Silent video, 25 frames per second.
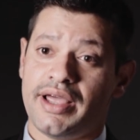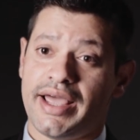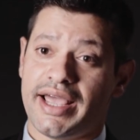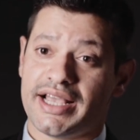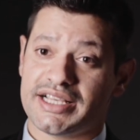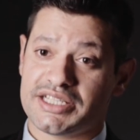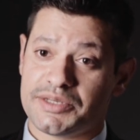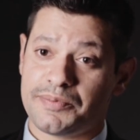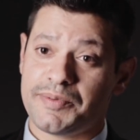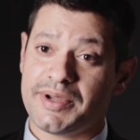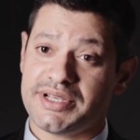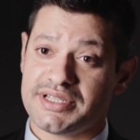
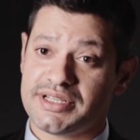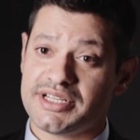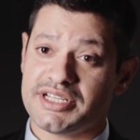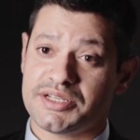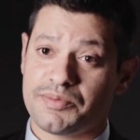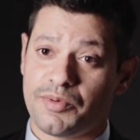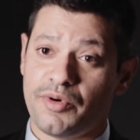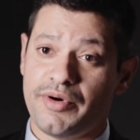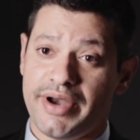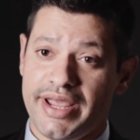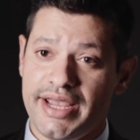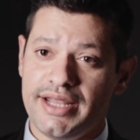expressed
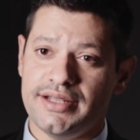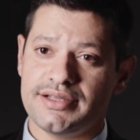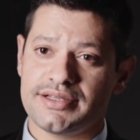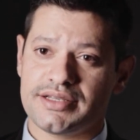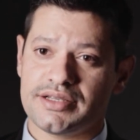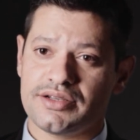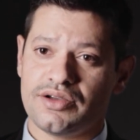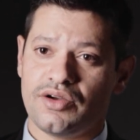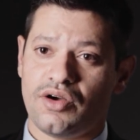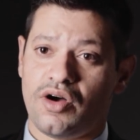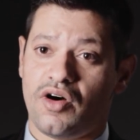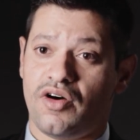as
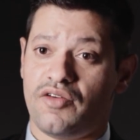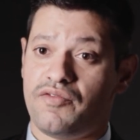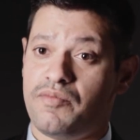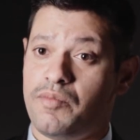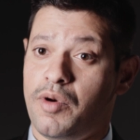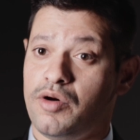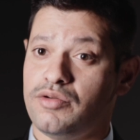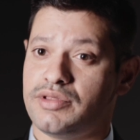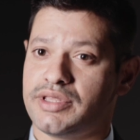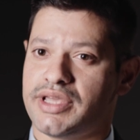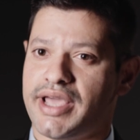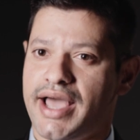proteins of
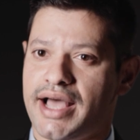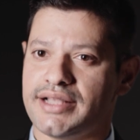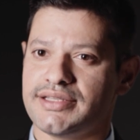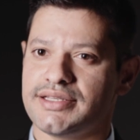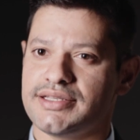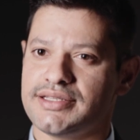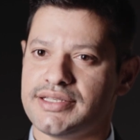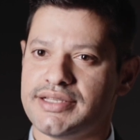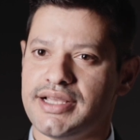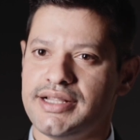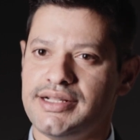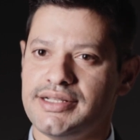both
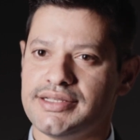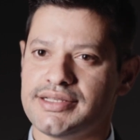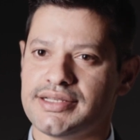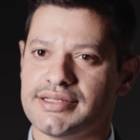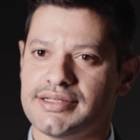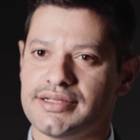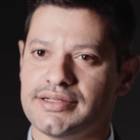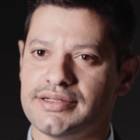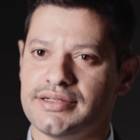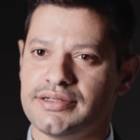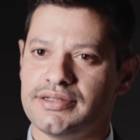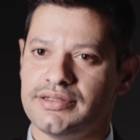cancer
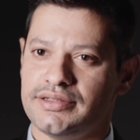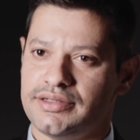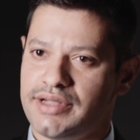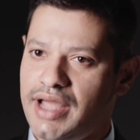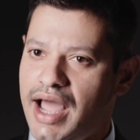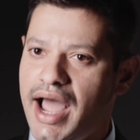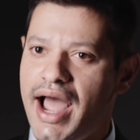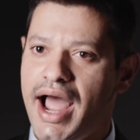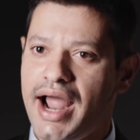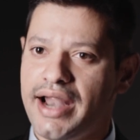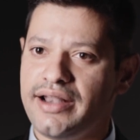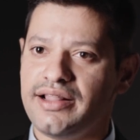cells
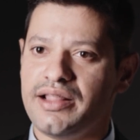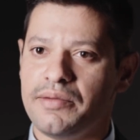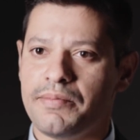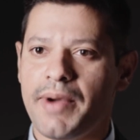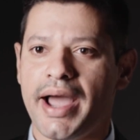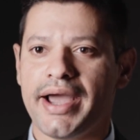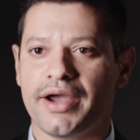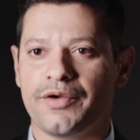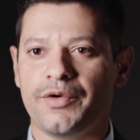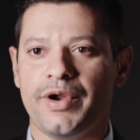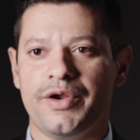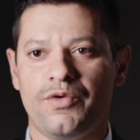and the
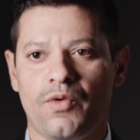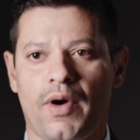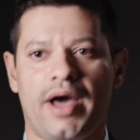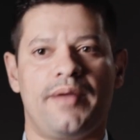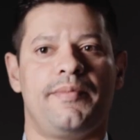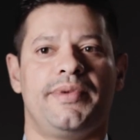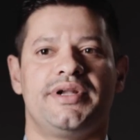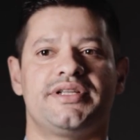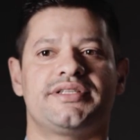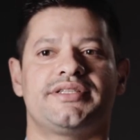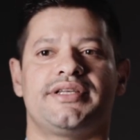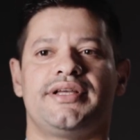
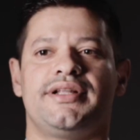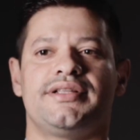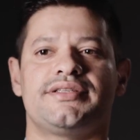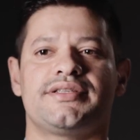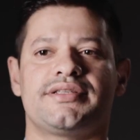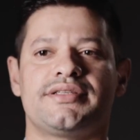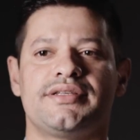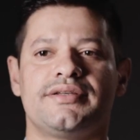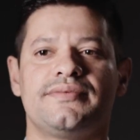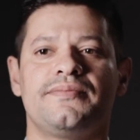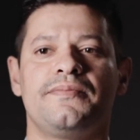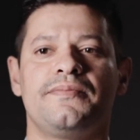microenvironment cells.